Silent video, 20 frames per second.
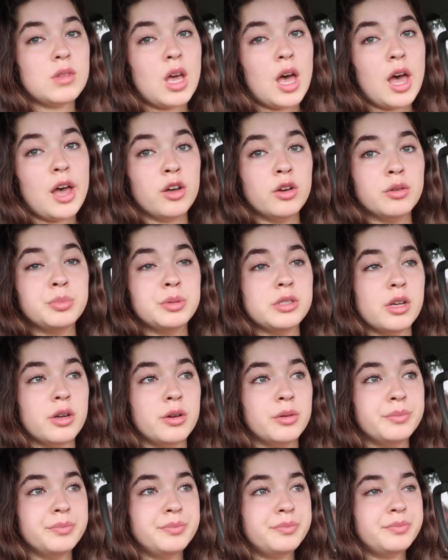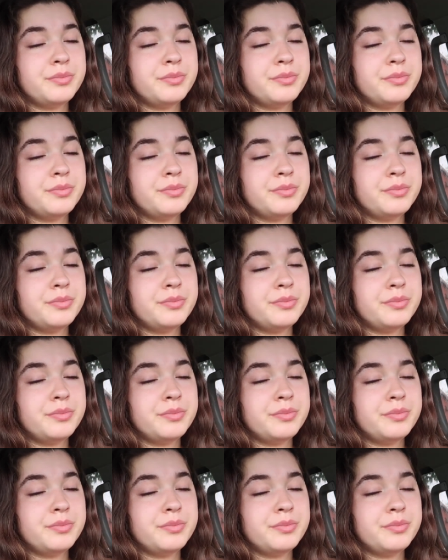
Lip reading: I hope so.